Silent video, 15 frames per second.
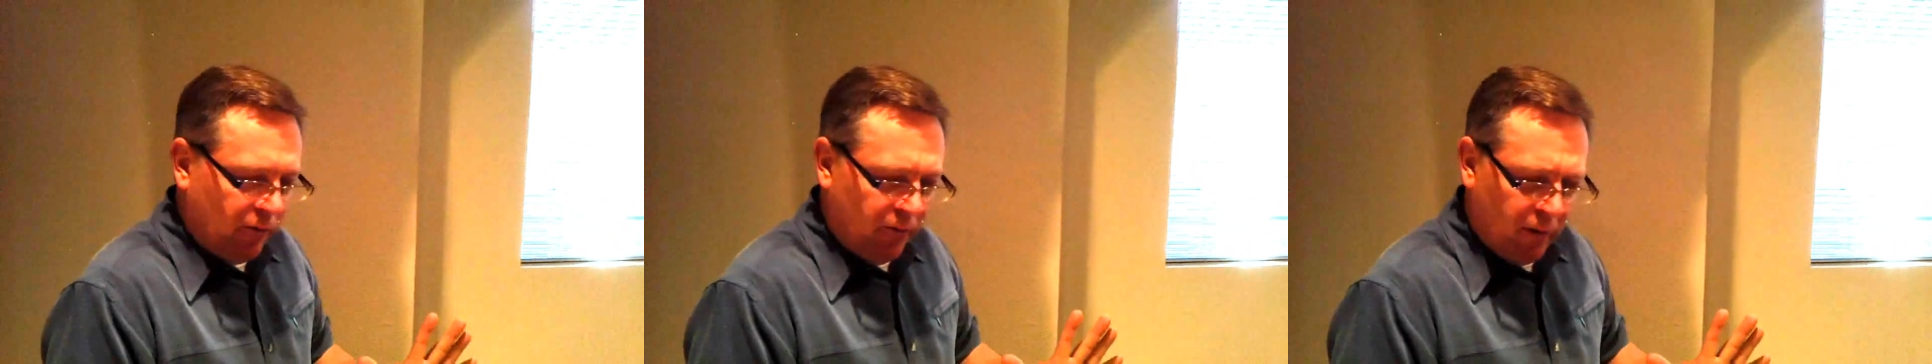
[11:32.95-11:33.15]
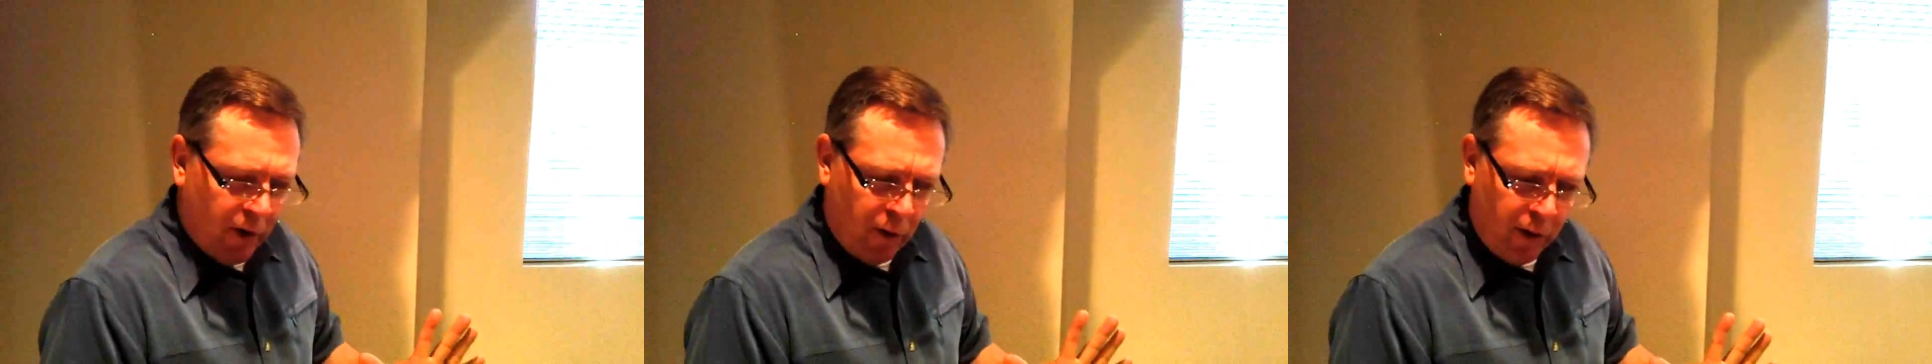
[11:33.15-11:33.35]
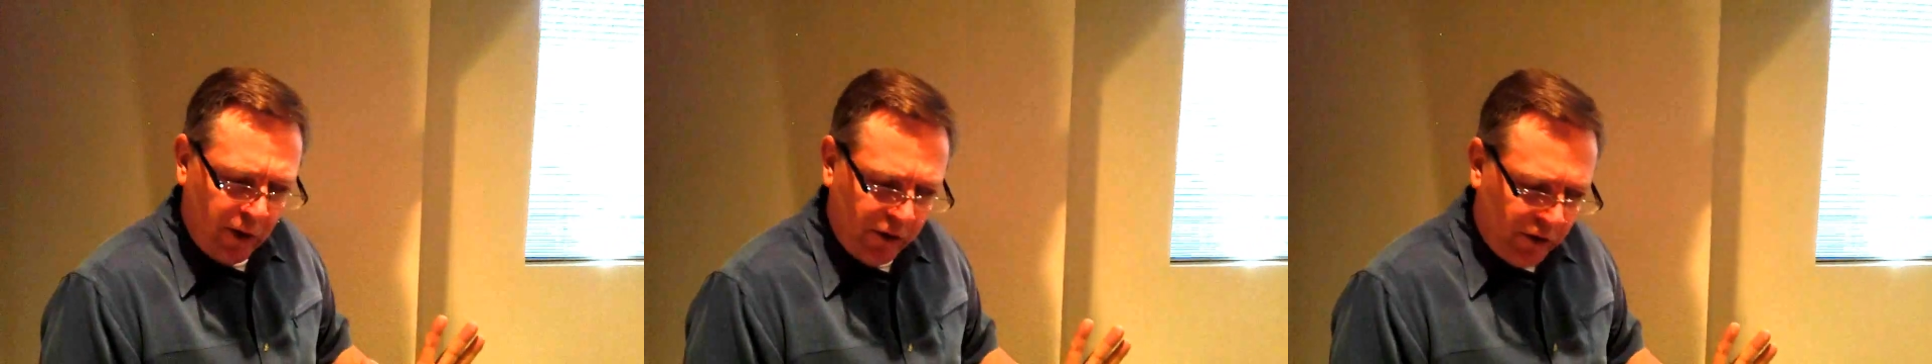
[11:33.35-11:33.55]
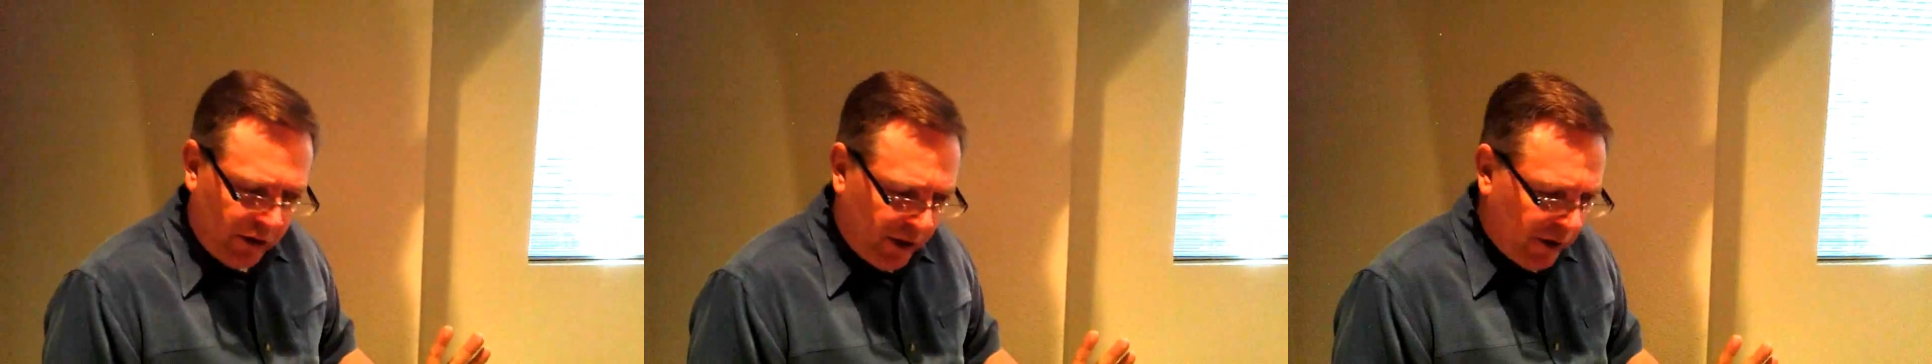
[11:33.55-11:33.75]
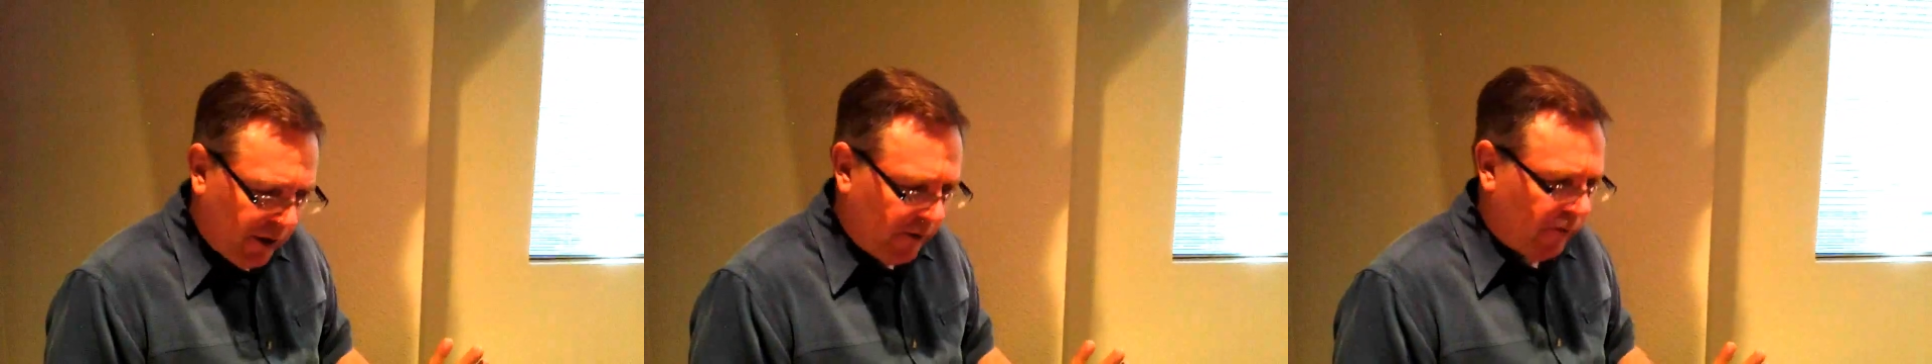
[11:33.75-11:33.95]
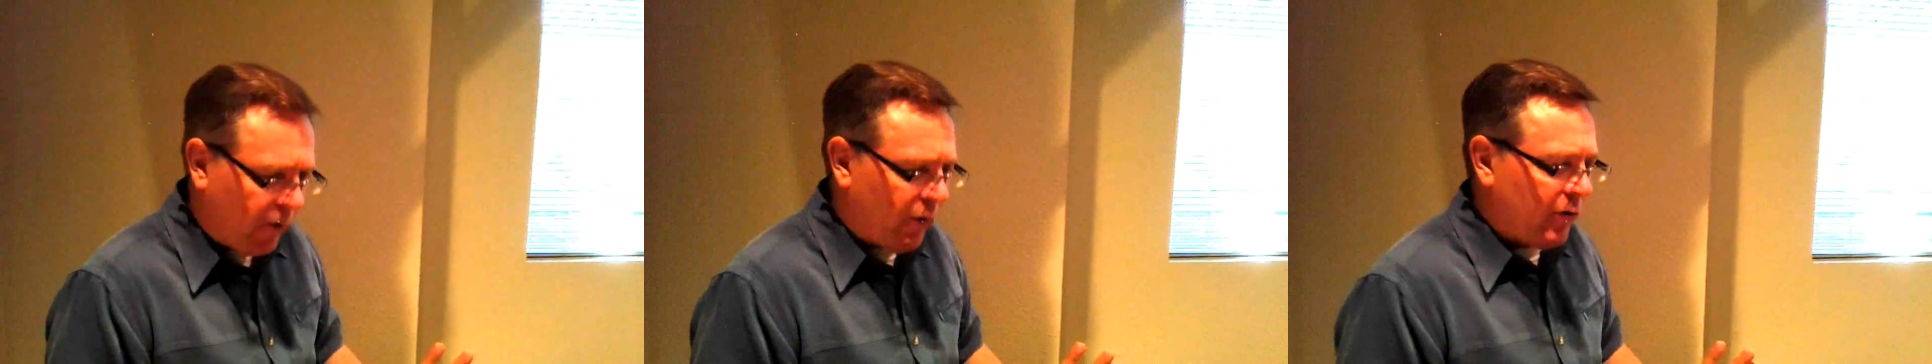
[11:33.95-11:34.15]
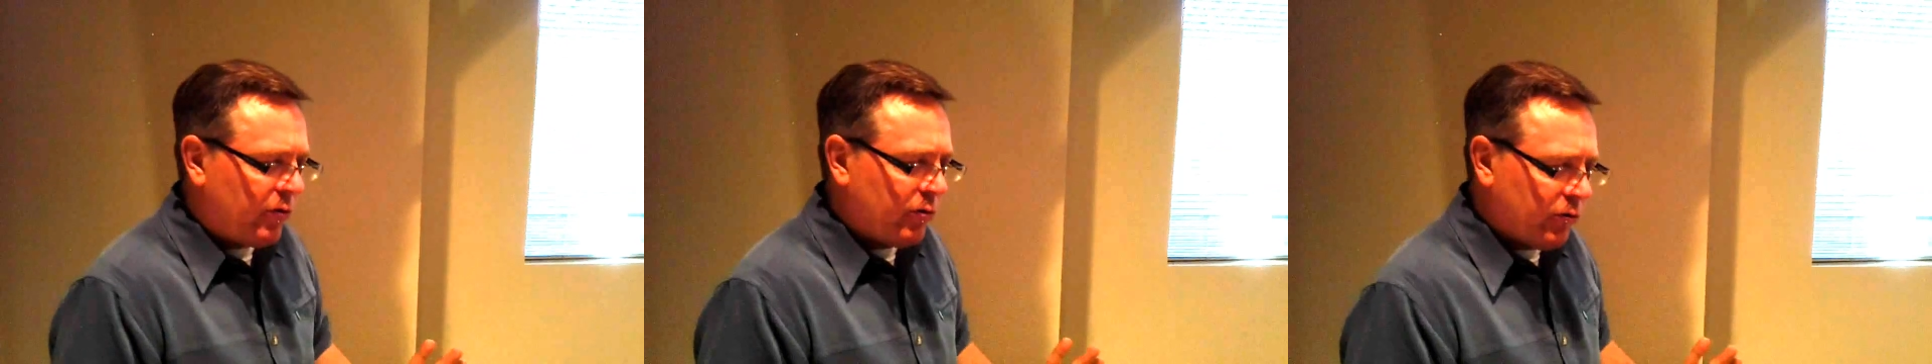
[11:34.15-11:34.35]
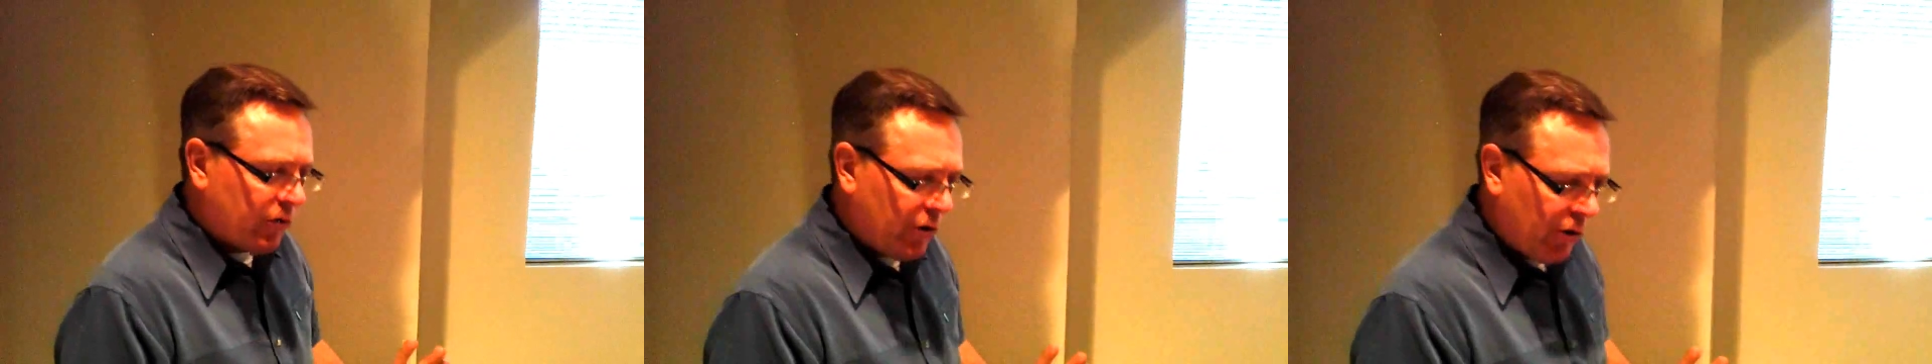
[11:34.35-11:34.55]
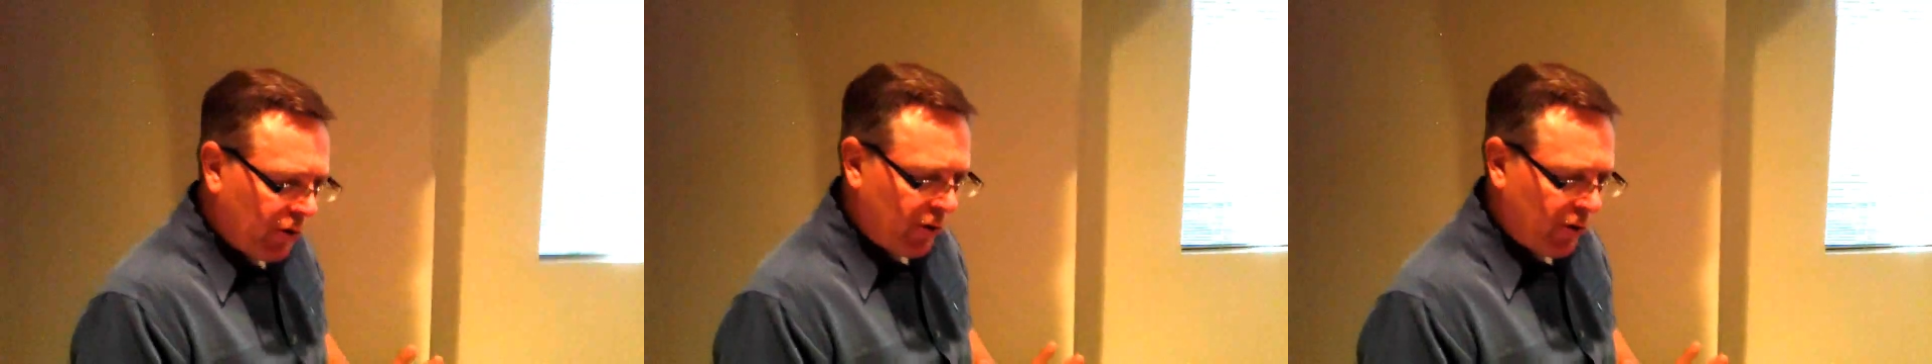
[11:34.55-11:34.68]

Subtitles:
very gently, very slowly.